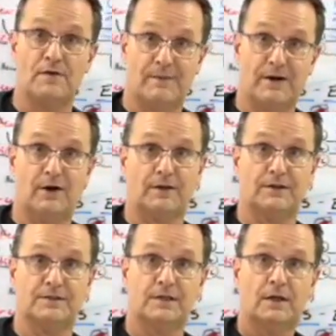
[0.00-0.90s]

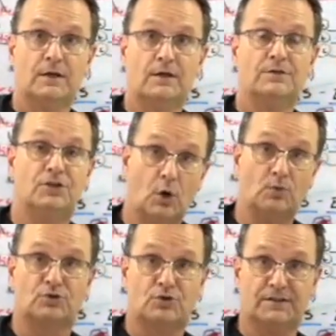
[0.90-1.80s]
Americans
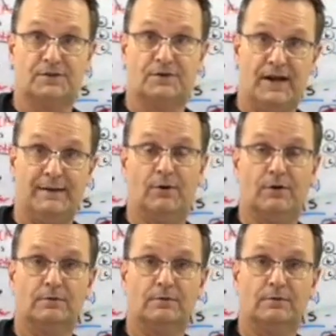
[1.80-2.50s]
don't trust their neighbor.